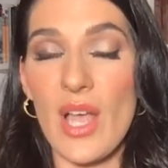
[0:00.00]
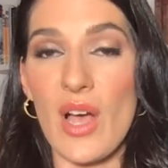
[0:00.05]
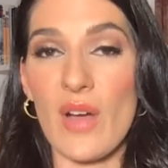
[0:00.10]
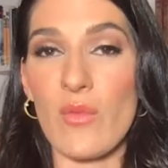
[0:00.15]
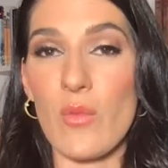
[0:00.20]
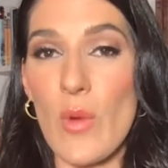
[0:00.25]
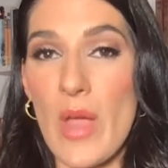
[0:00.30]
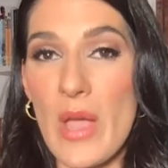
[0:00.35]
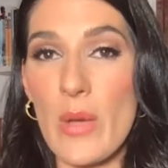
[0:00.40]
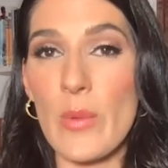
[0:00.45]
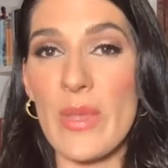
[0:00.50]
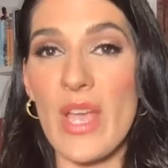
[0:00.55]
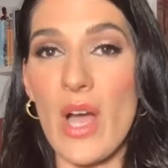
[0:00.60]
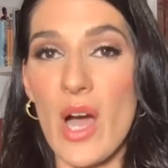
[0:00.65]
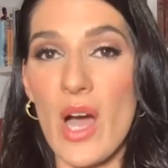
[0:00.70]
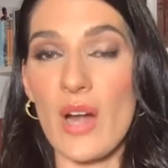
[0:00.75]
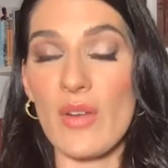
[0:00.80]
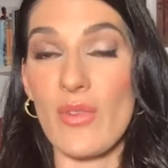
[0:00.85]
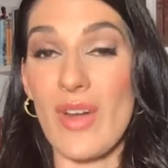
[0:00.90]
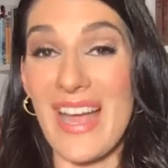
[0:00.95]
of where we
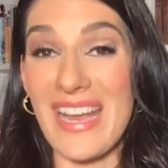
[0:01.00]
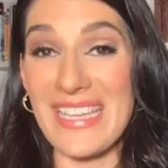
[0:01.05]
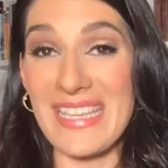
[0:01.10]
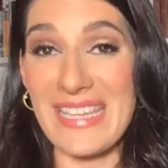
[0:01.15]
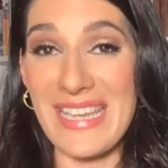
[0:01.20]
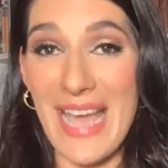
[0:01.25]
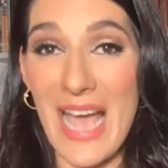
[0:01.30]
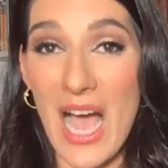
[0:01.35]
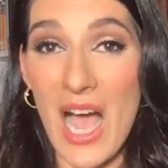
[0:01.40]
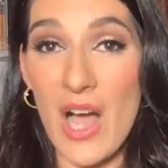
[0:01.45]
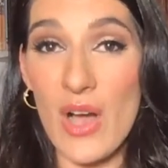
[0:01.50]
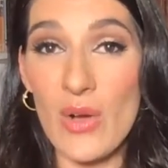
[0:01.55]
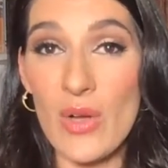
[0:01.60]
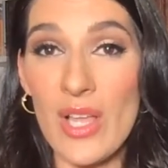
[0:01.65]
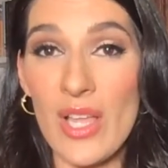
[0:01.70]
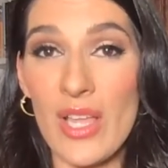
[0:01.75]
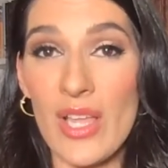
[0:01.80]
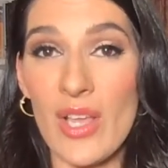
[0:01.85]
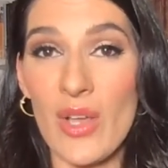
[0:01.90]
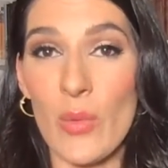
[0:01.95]
are right now.
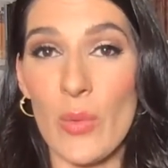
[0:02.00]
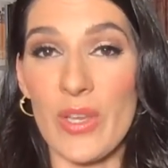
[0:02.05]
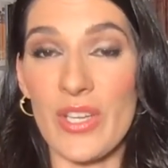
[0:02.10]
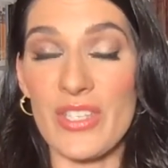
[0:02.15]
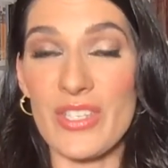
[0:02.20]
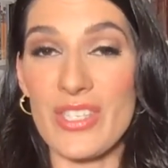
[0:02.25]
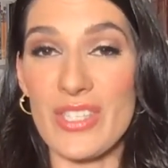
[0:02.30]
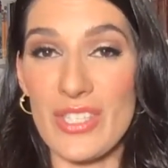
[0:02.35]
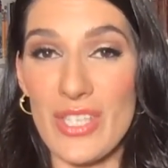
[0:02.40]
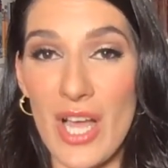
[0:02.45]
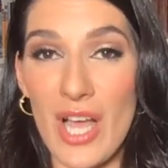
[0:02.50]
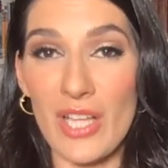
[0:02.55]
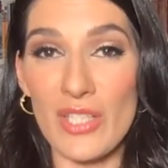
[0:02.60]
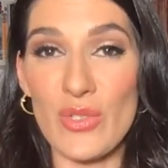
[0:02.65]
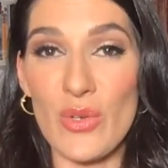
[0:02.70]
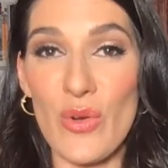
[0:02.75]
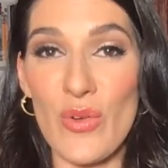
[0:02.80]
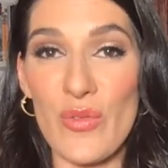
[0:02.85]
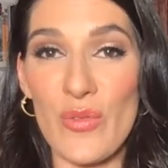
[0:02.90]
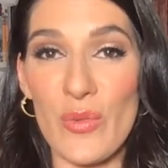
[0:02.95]
We're going to
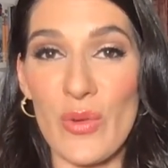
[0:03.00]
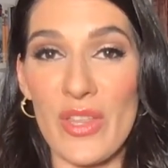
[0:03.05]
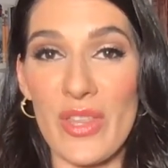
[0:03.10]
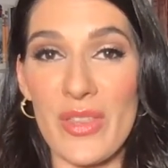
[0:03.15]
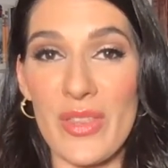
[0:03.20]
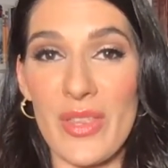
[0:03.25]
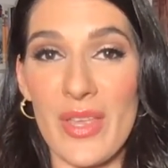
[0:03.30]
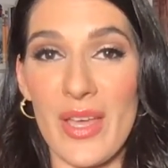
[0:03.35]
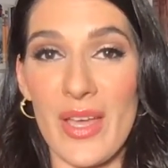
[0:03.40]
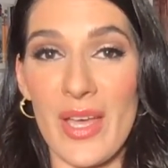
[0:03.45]
start off with